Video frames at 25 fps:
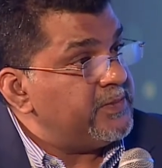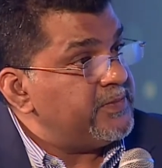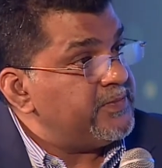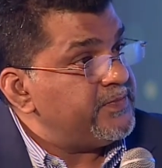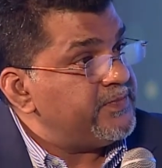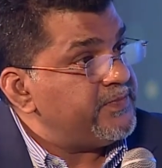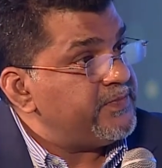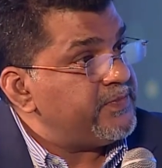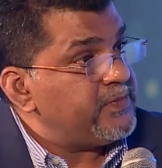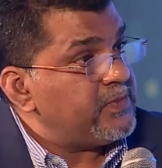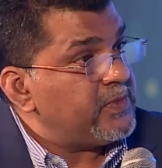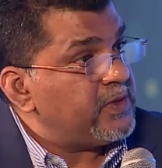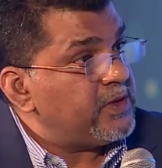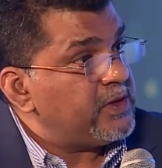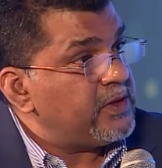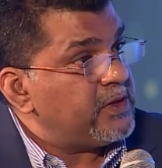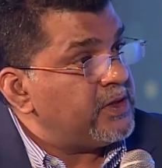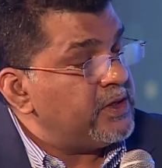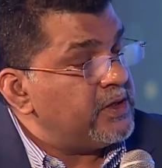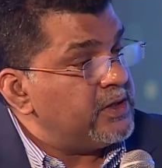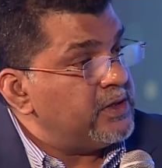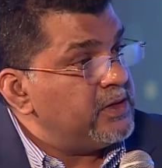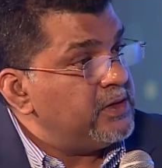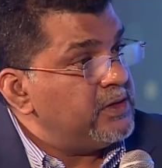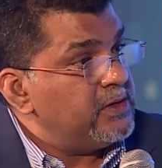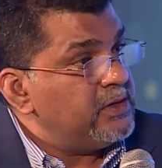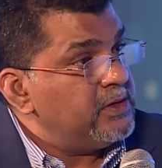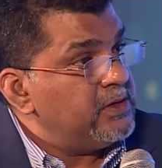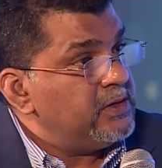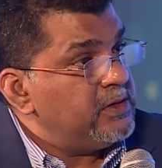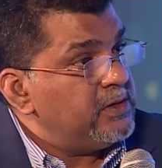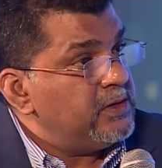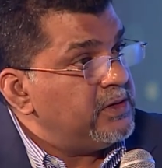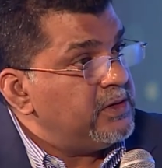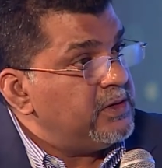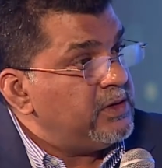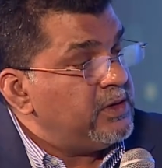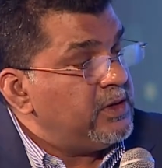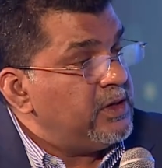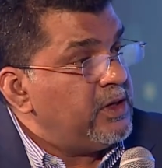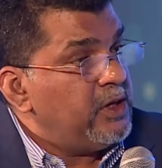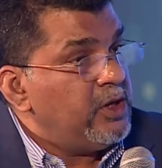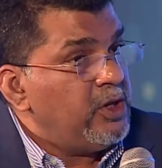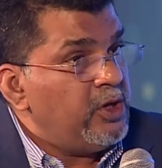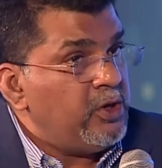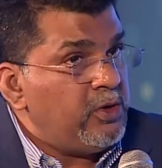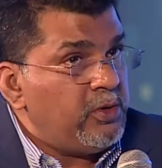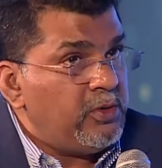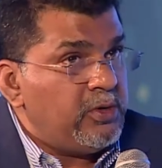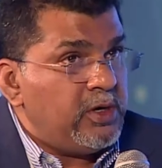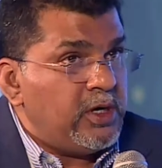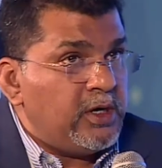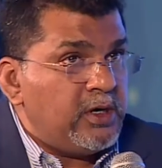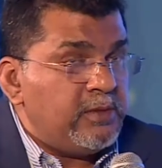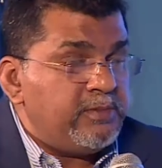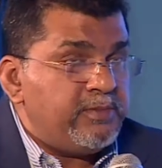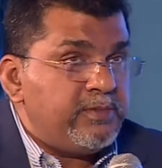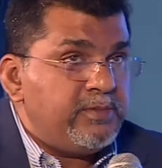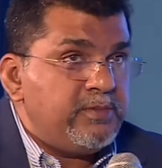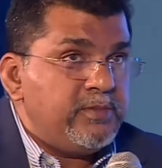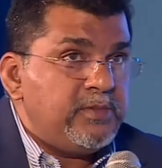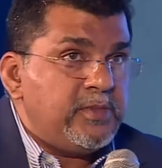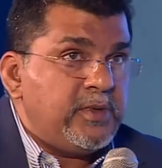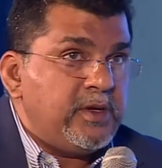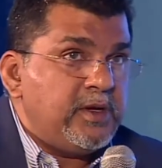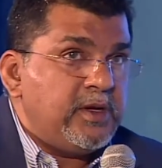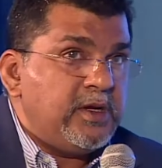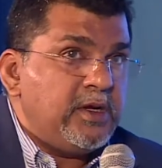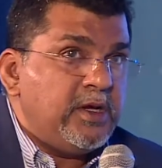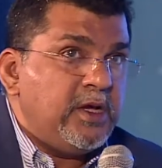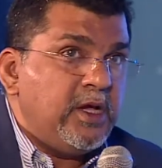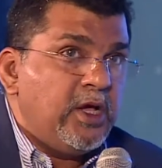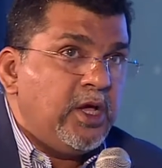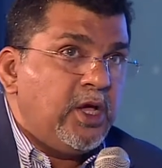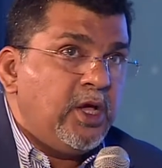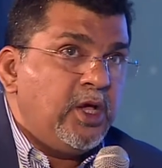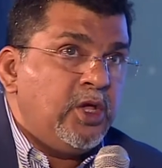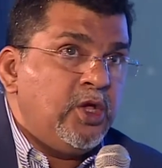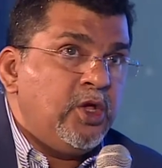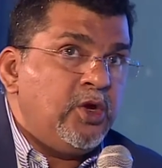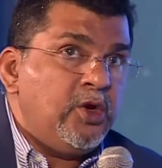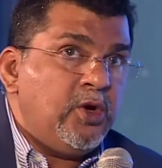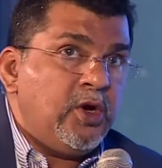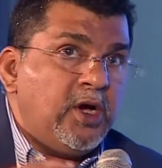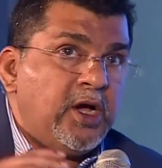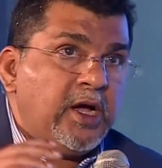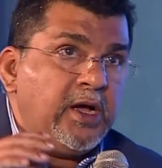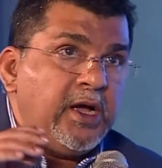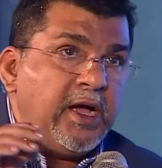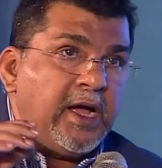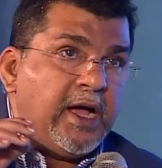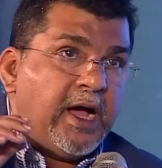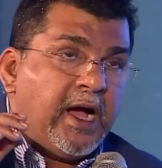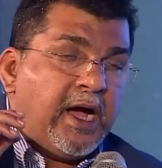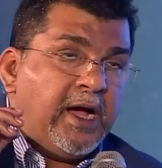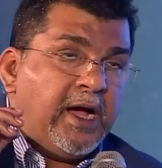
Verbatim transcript: yeah. are losing interest yeah. in the cable business. You know, uh, in the distribution, video you know, distribution